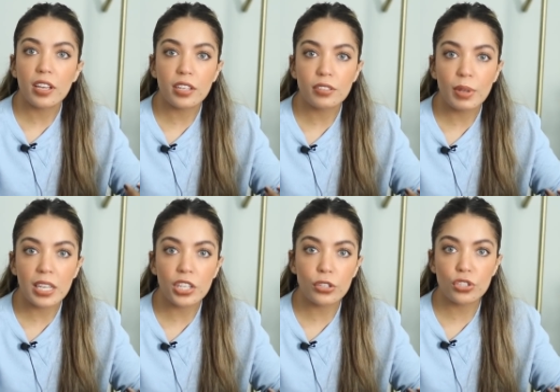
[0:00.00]
in
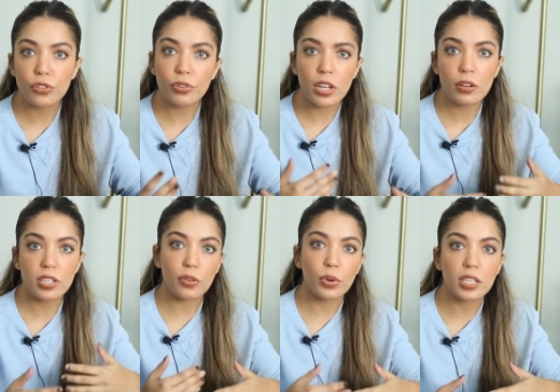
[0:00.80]
making YouTube videos
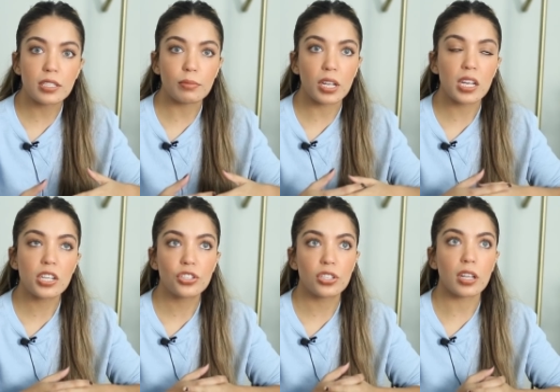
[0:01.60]
had really
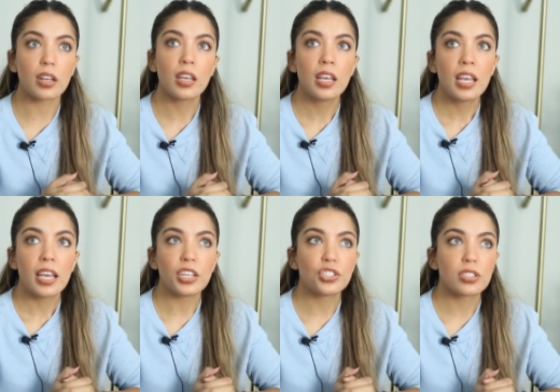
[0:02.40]
diminished, and
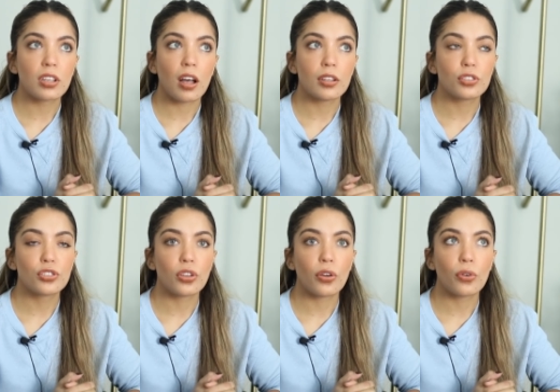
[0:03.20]
it just got
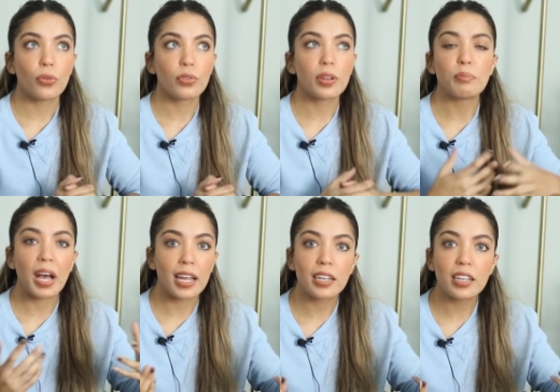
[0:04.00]
so
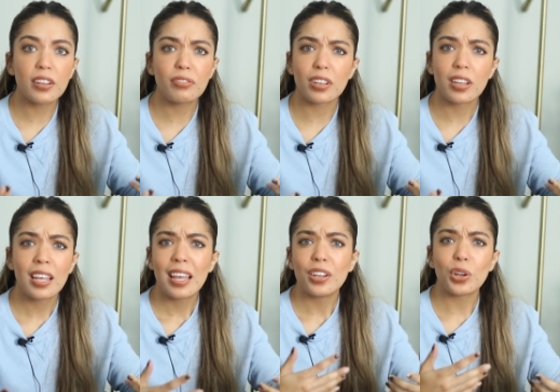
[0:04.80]
competitive, and
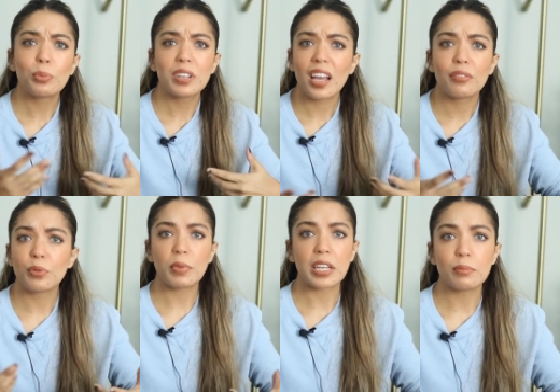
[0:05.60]
nobody
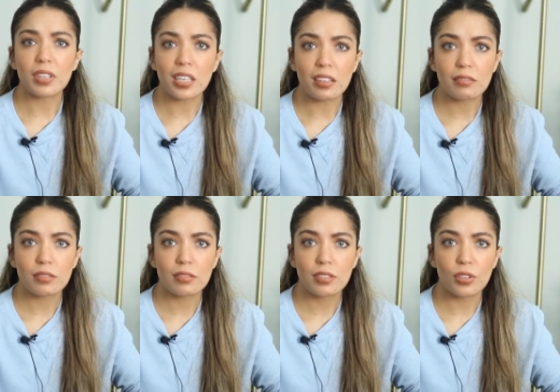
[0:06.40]
ever made me
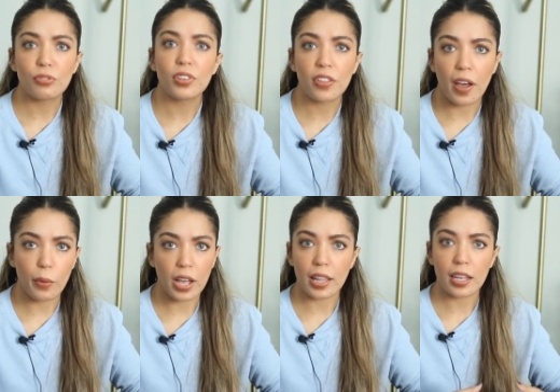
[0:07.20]
to feel that
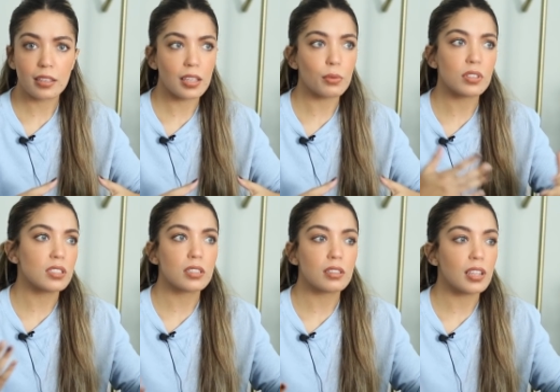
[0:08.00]
way. Like, it was
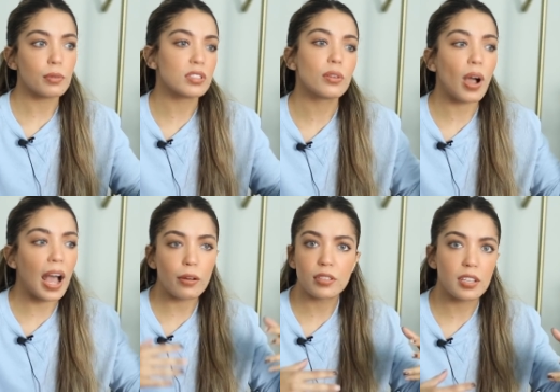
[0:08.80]
no
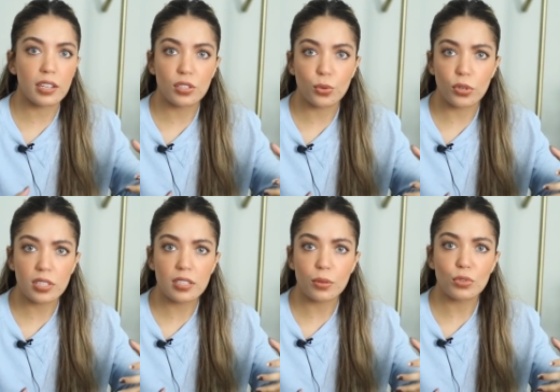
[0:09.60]
outside
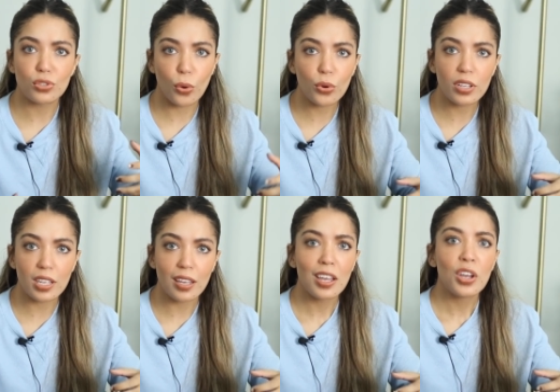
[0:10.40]
sources. It was
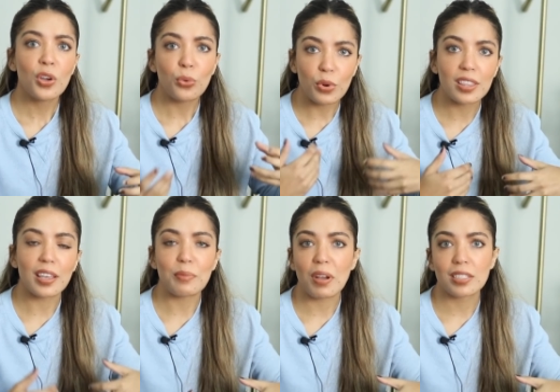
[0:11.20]
totally
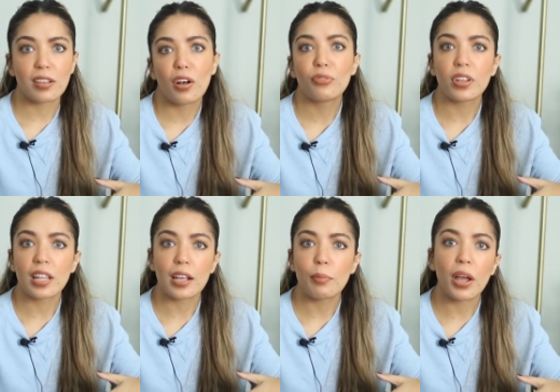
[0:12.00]
within myself and
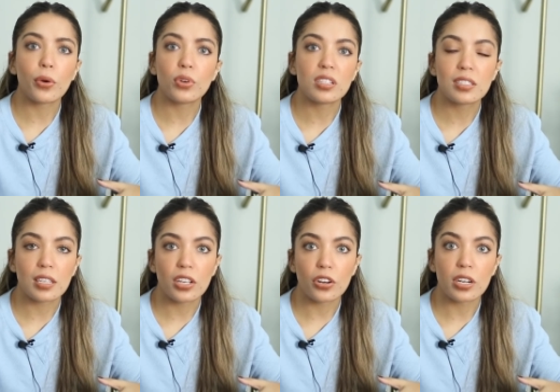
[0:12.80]
like my own
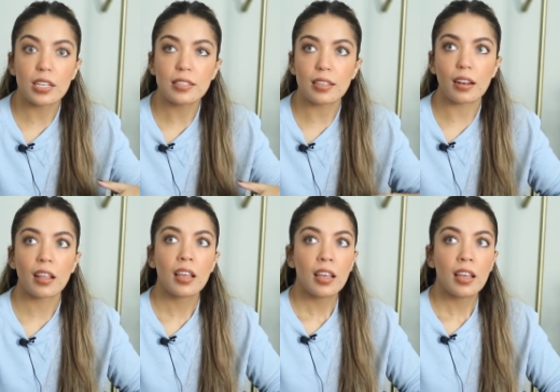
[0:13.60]
insecurities. And